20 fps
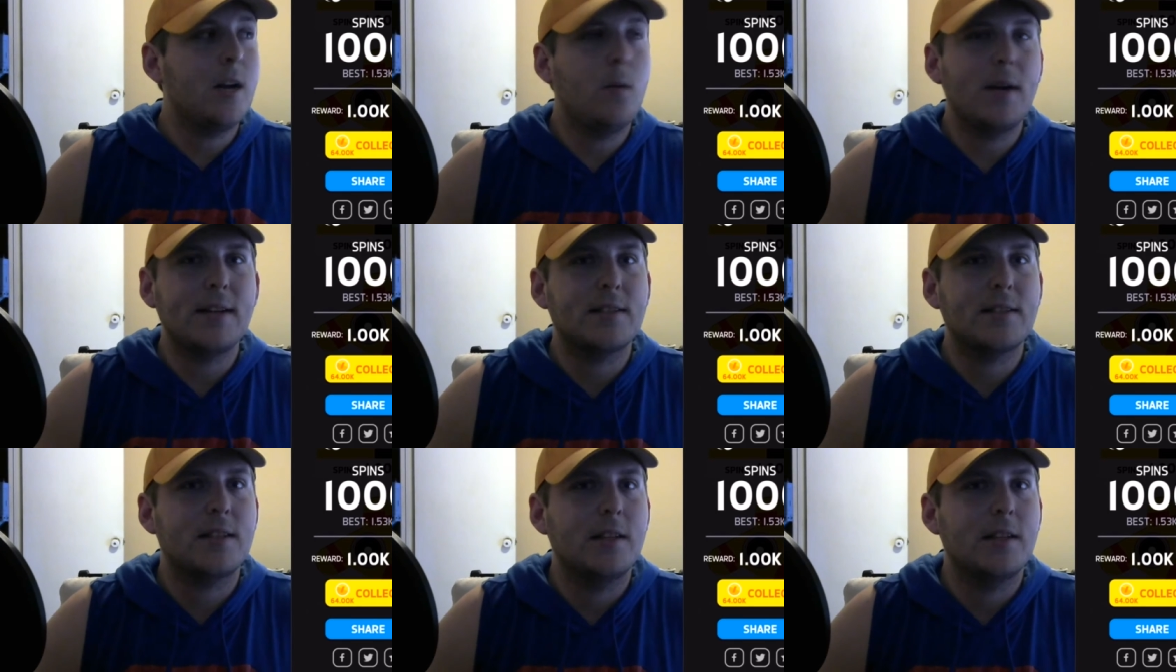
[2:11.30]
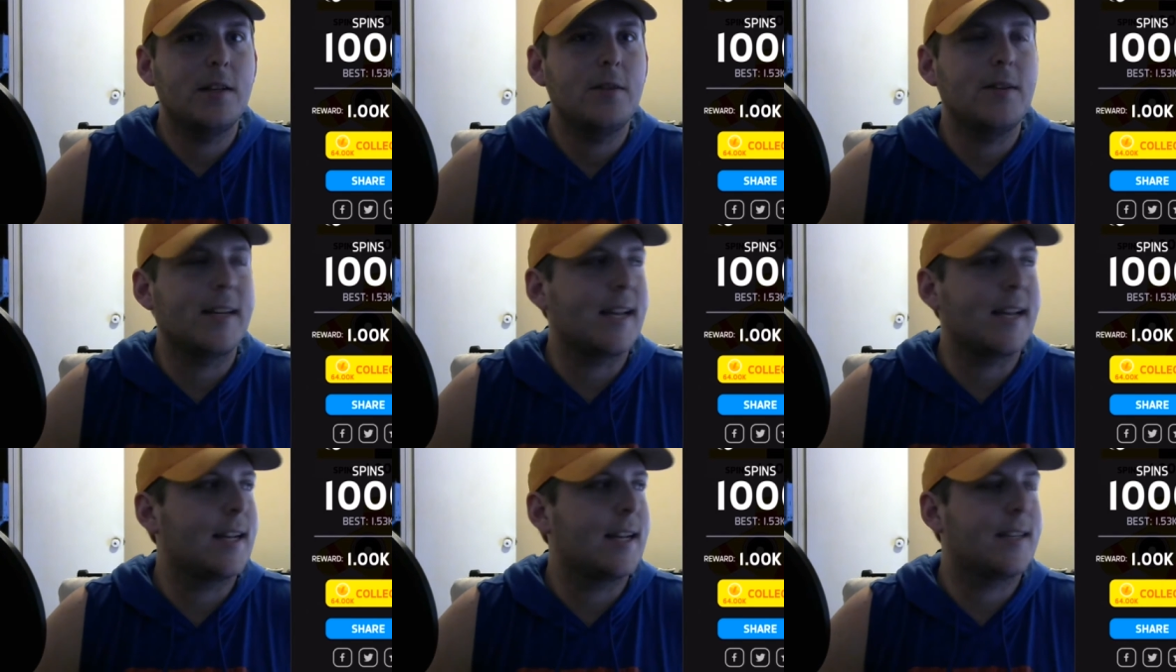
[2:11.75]
what else to do
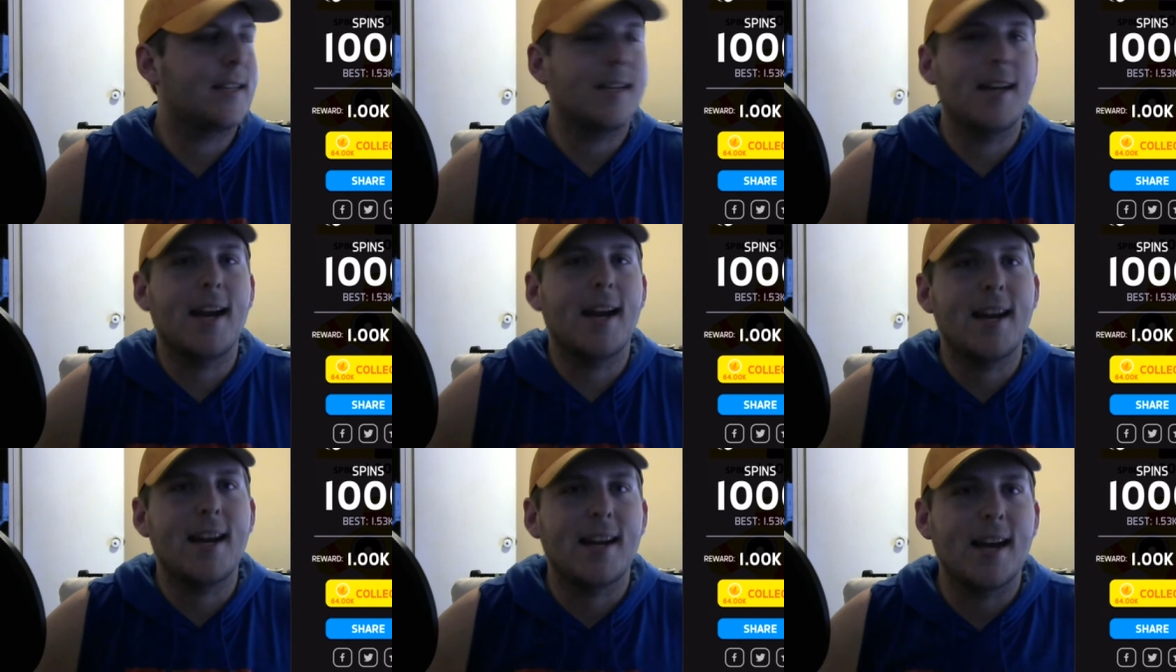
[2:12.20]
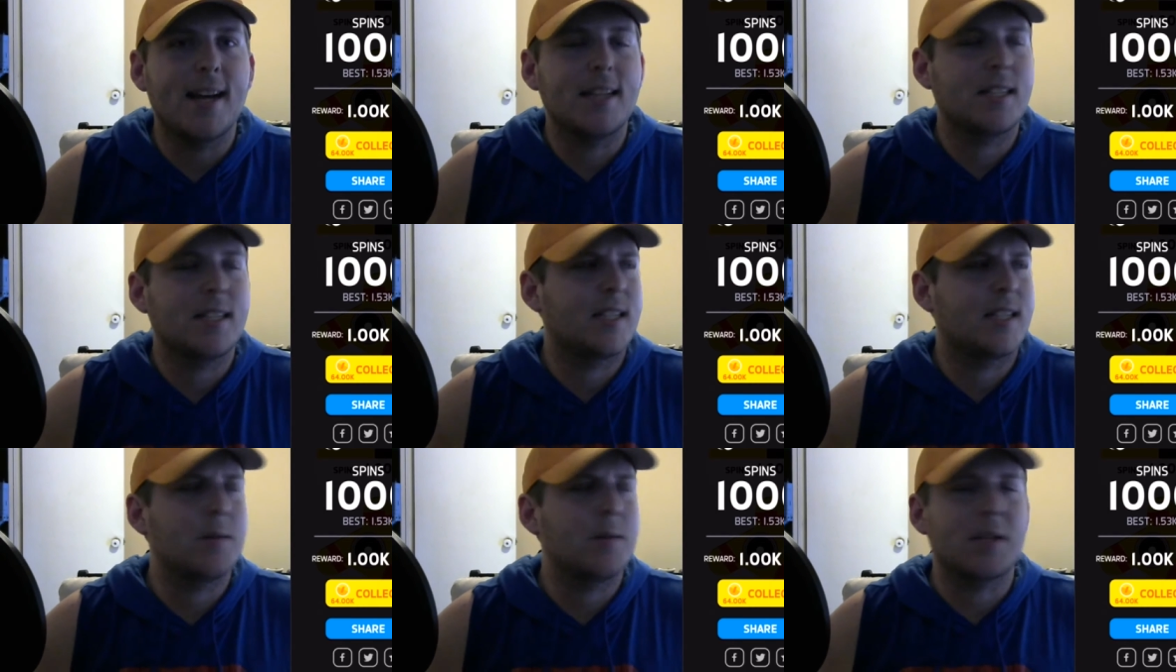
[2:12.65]
to get today, guys.
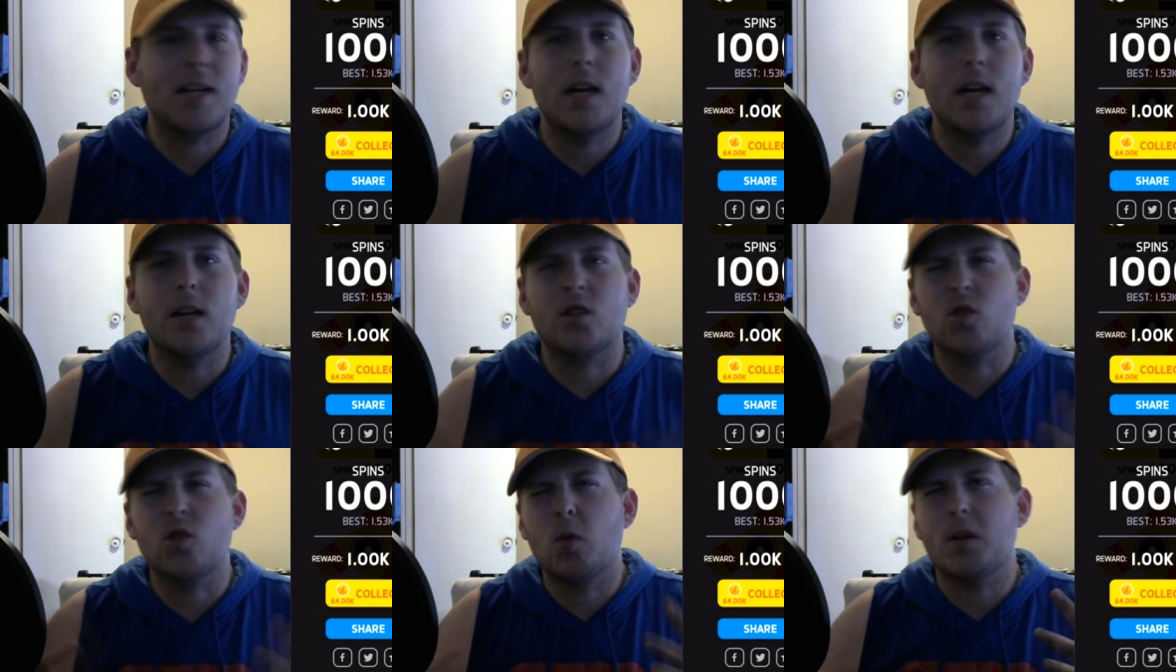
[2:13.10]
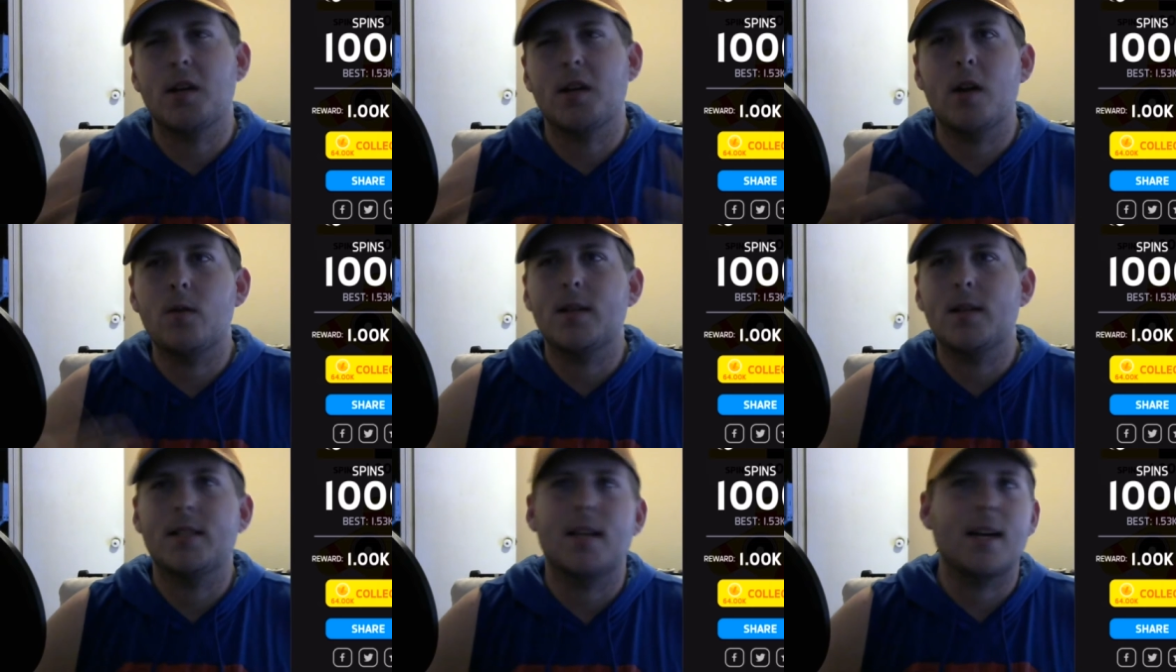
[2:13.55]
It was kind of short
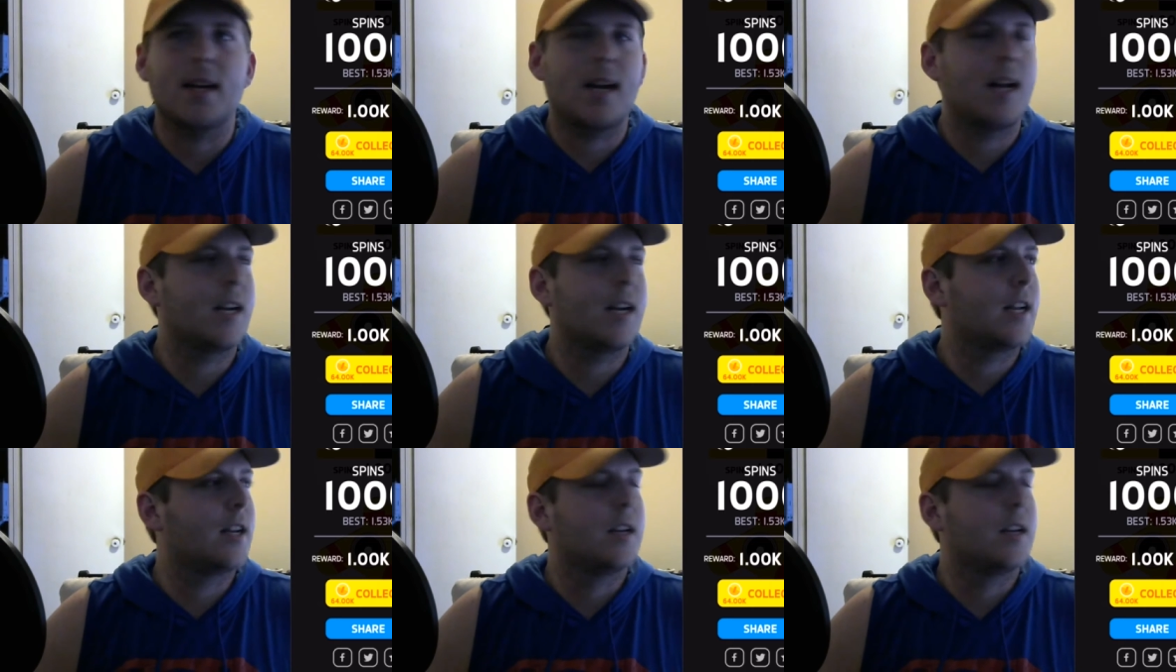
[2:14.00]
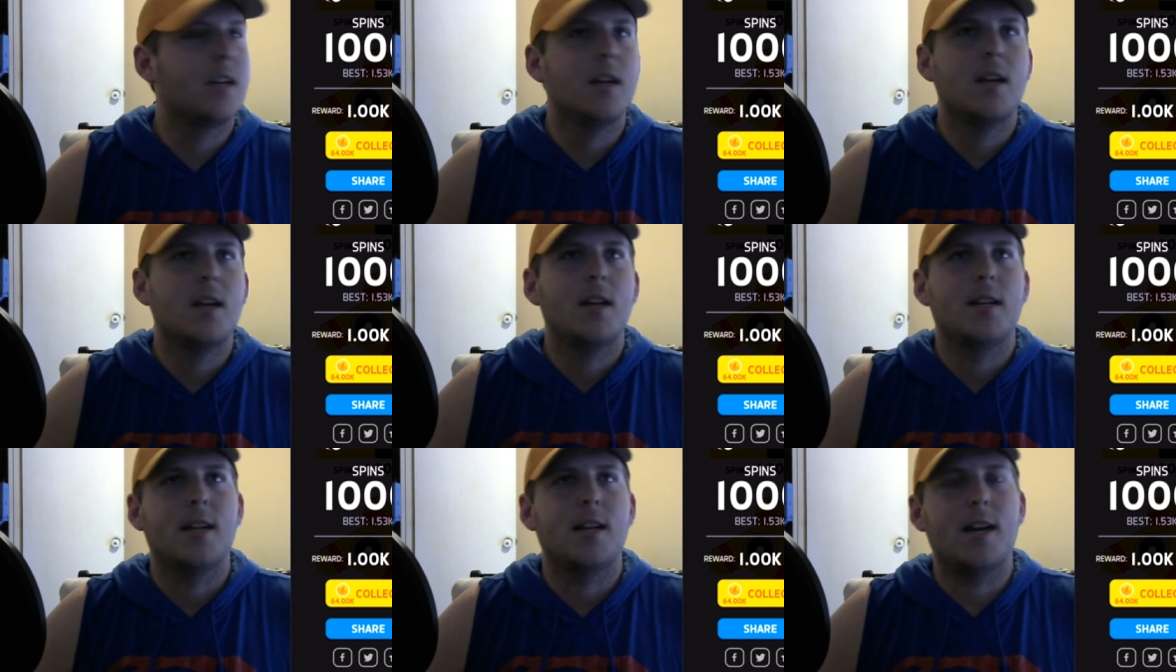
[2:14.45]
notice. I kind of
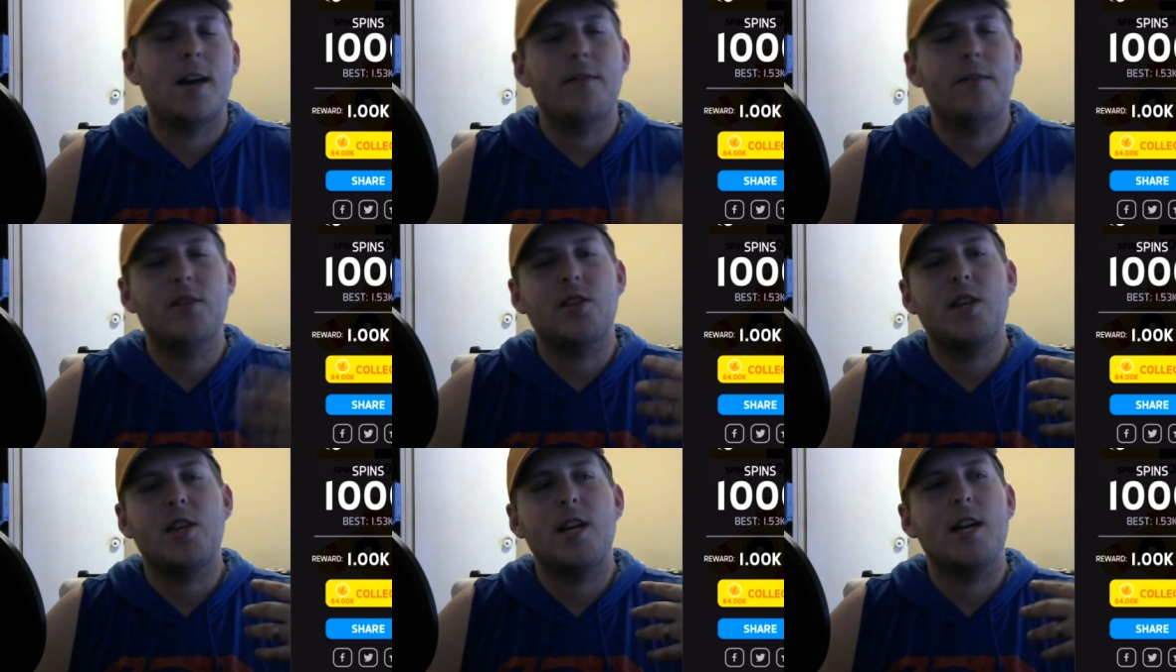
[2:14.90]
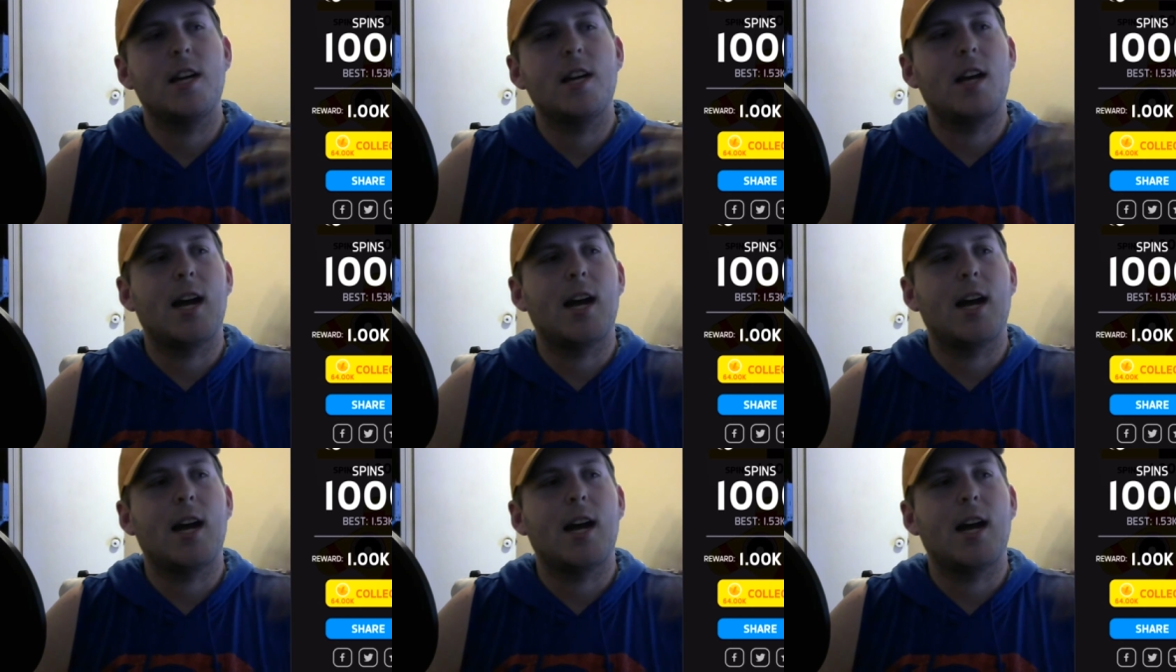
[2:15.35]
did everything.